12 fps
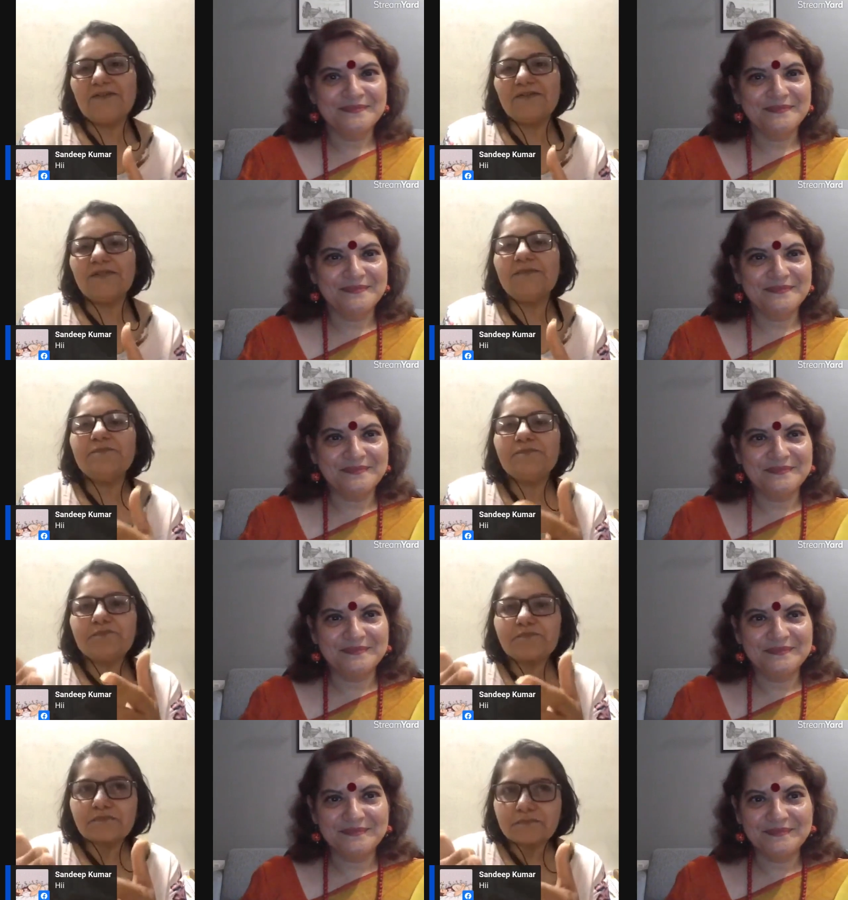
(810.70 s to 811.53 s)
Speaker 1: you know
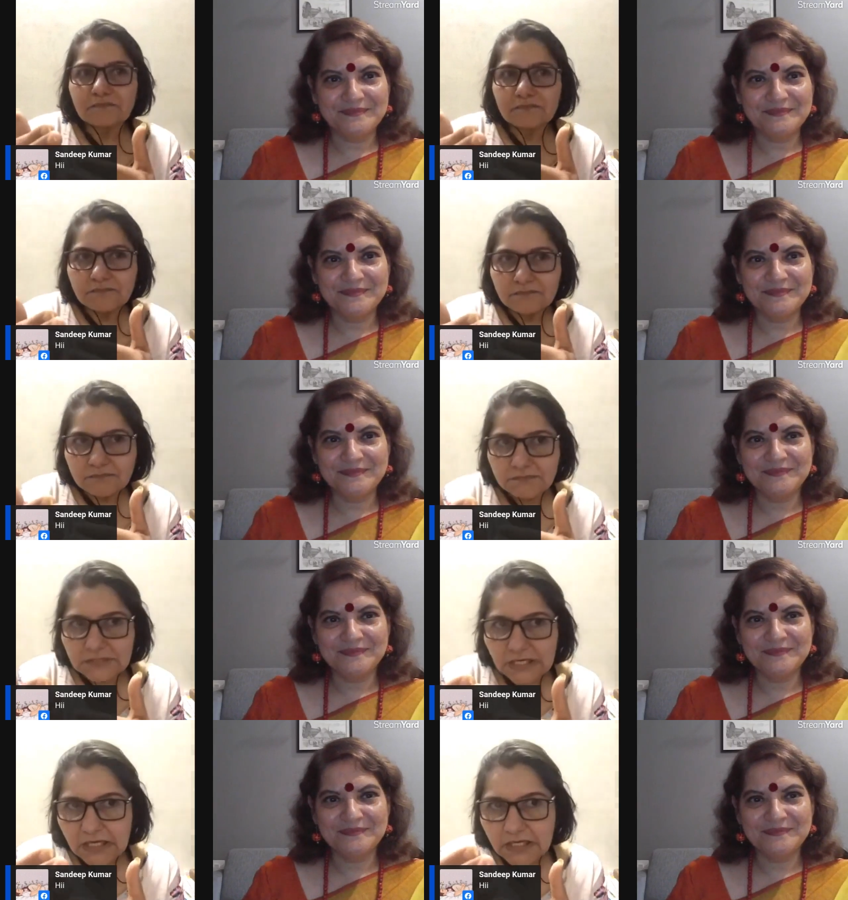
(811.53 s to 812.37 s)

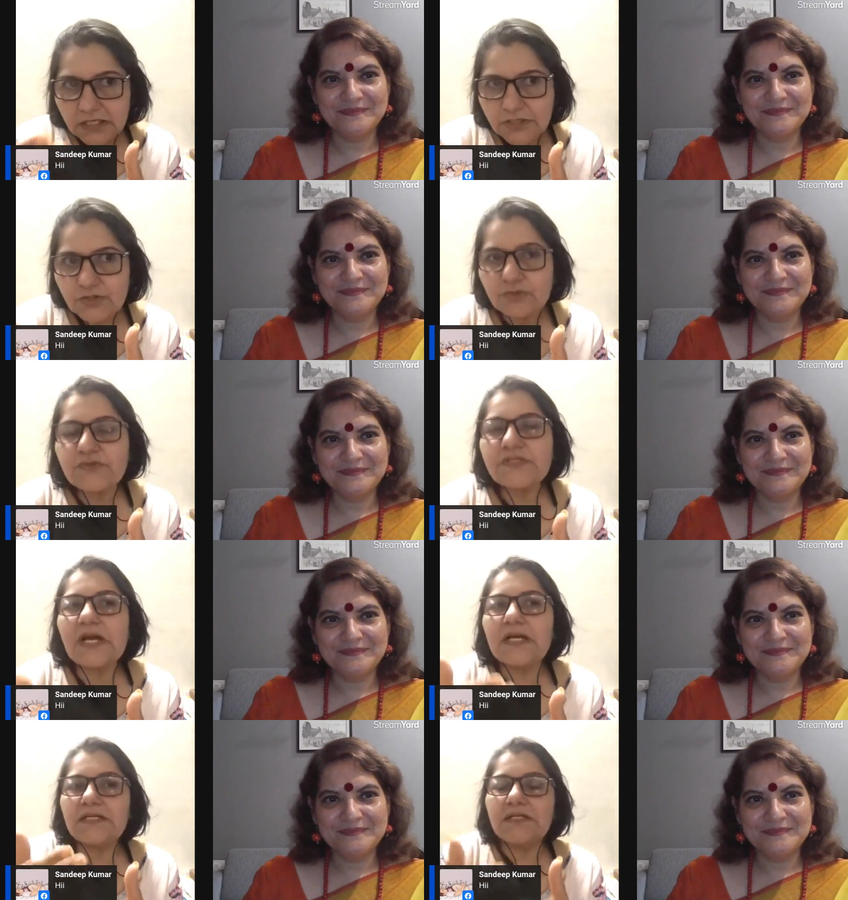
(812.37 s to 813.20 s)
uh, you
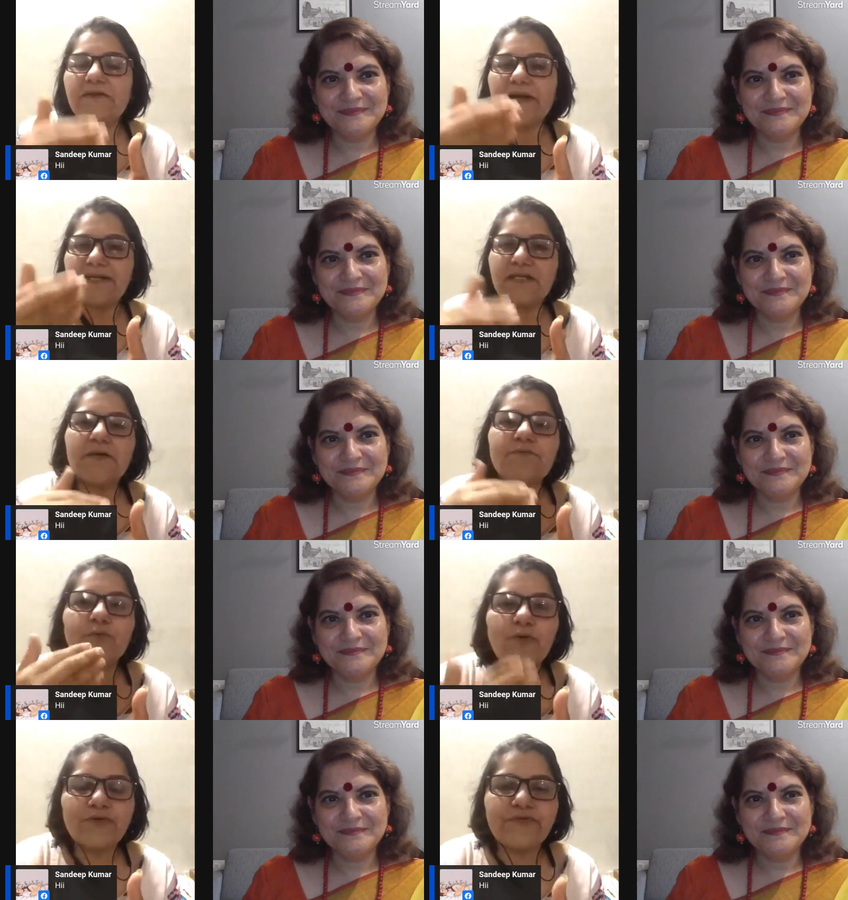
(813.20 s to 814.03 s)
started writing
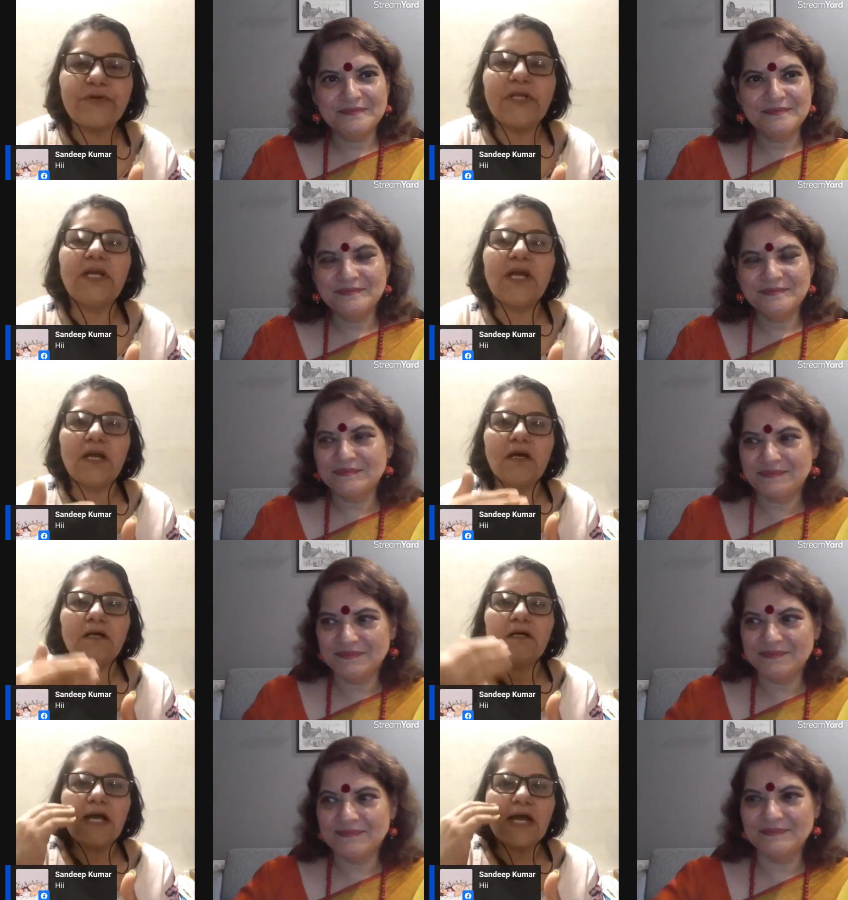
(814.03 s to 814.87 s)
poetry uh,
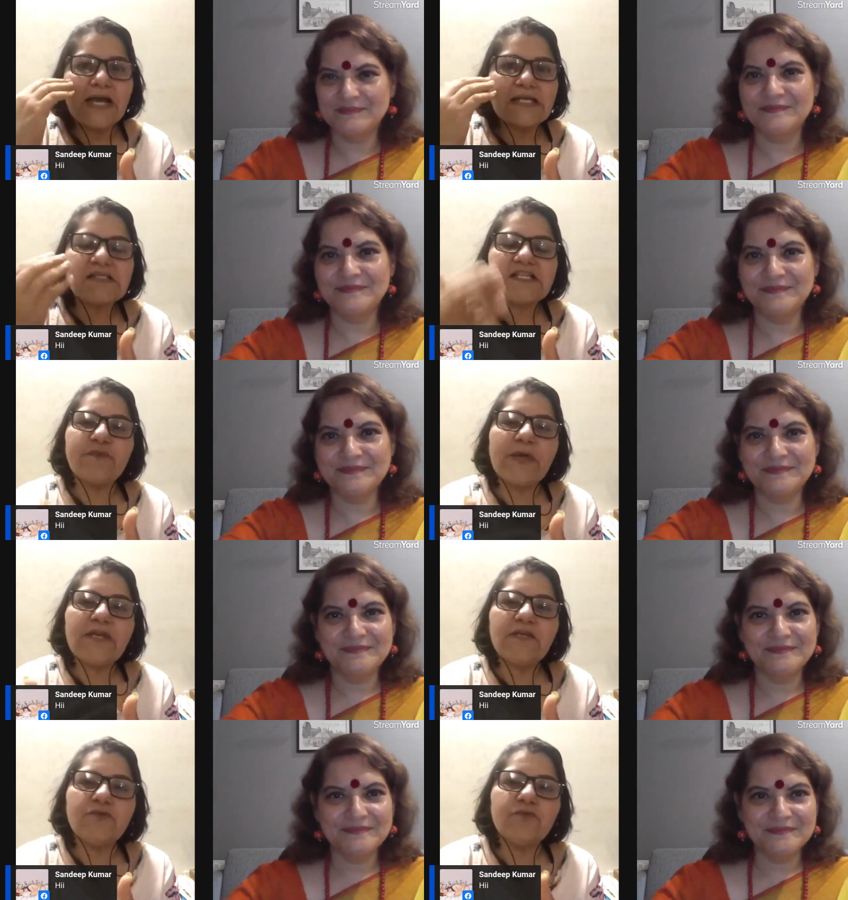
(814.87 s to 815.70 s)
as and when you
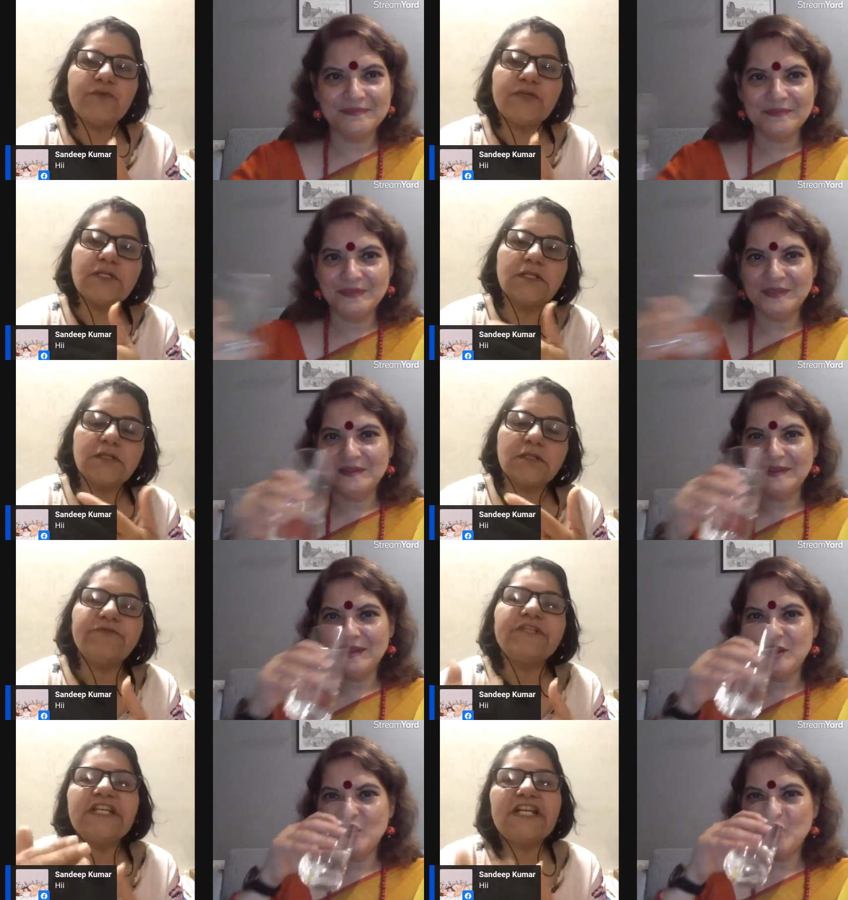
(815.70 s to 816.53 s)
were
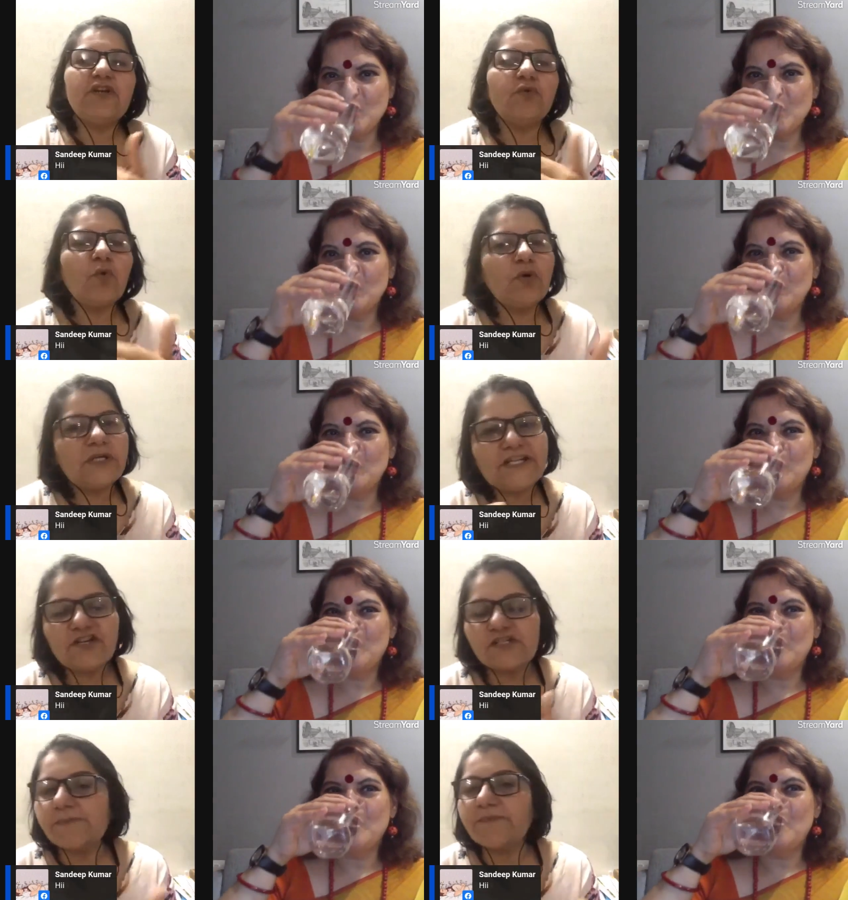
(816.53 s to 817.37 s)
feeling lonely or
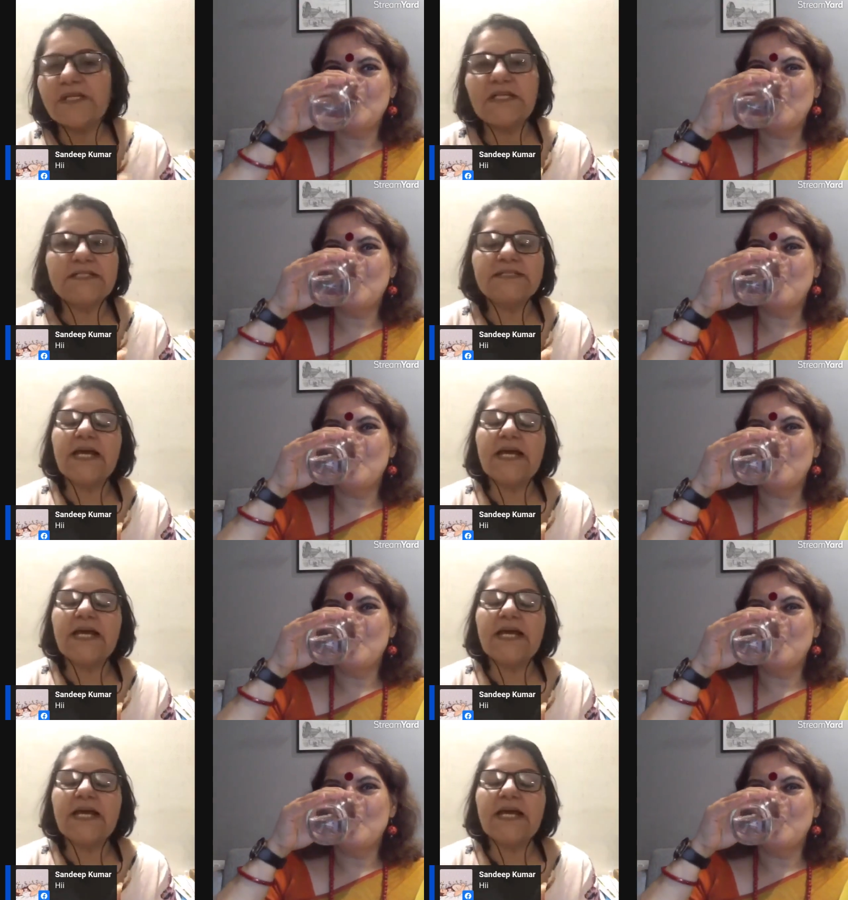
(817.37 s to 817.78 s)
something like that